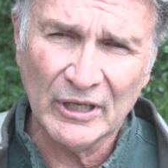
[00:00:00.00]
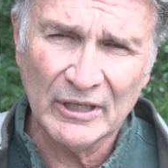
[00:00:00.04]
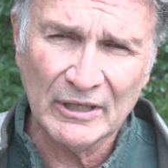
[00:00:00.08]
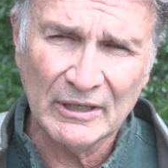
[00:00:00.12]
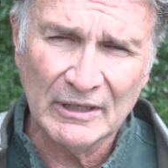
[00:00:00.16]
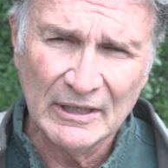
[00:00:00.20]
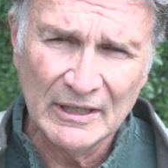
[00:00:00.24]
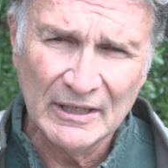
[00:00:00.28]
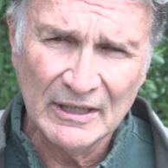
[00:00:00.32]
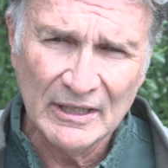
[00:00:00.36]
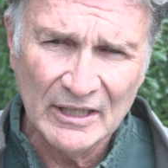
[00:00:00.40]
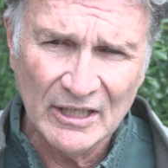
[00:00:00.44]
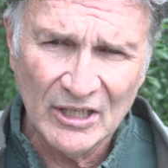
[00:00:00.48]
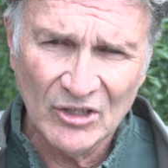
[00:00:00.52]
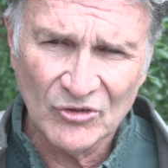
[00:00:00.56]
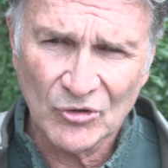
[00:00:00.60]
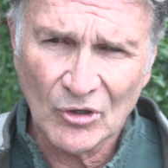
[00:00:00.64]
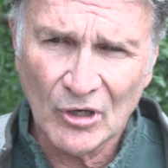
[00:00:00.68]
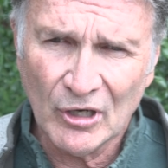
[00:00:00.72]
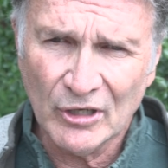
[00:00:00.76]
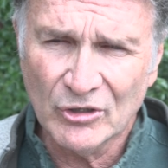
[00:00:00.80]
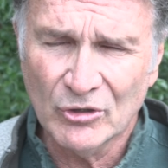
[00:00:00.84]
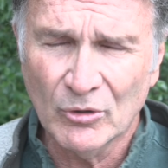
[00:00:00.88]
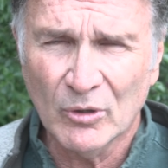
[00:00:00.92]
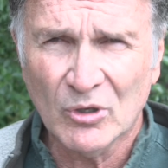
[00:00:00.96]
And it's
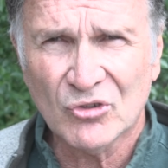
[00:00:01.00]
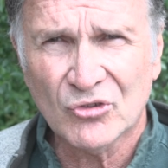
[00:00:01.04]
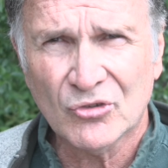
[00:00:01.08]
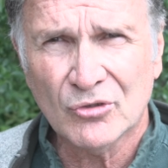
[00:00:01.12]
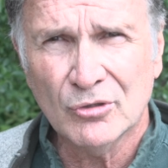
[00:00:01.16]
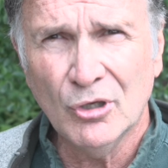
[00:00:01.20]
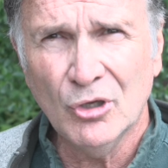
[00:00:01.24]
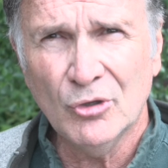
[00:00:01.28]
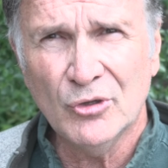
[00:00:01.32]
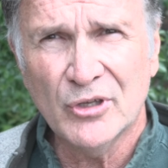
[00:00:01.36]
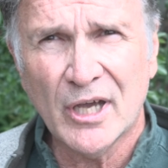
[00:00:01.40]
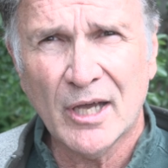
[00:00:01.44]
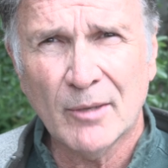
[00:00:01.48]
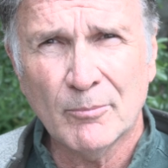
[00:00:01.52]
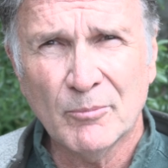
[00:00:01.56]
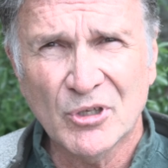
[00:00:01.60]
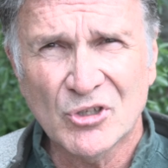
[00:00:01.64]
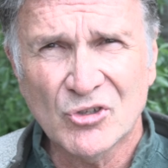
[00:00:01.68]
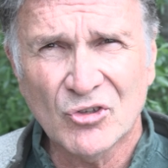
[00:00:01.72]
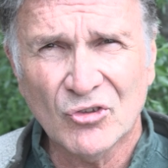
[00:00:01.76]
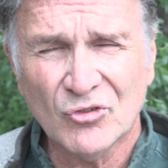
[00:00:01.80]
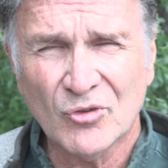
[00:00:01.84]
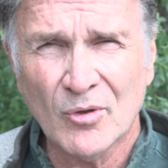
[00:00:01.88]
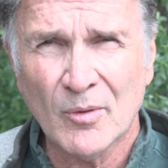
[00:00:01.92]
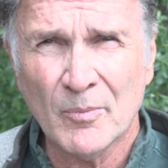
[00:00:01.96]
hard to exclude that, but
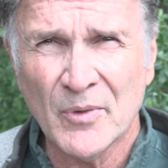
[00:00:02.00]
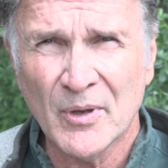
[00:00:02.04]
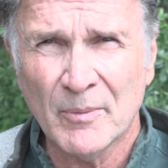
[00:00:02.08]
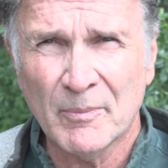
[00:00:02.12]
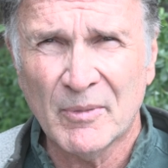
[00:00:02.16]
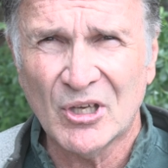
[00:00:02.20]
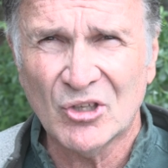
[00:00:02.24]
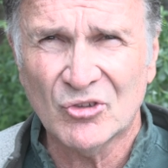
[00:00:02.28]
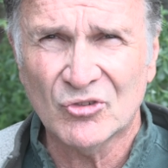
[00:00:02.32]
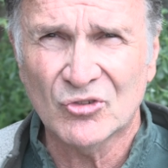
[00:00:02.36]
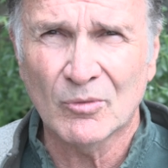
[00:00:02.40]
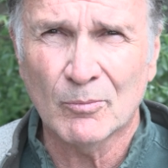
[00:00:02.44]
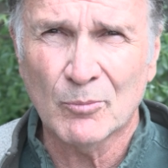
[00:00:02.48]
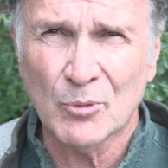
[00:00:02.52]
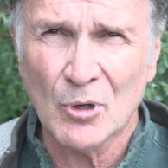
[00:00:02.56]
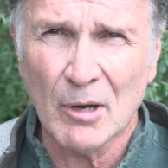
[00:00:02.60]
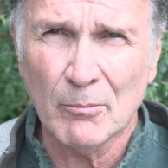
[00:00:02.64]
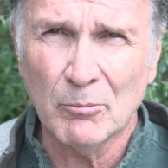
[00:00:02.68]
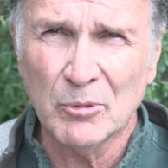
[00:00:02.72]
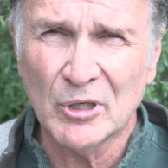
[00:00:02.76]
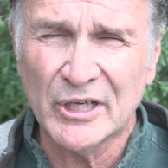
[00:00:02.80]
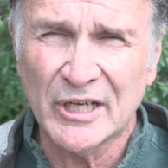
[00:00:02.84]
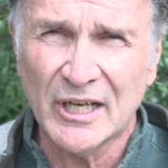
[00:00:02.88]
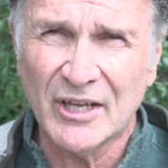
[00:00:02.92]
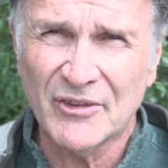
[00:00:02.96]
just on the basis of
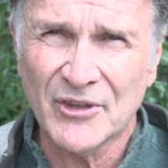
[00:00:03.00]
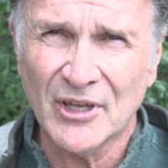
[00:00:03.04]
probability,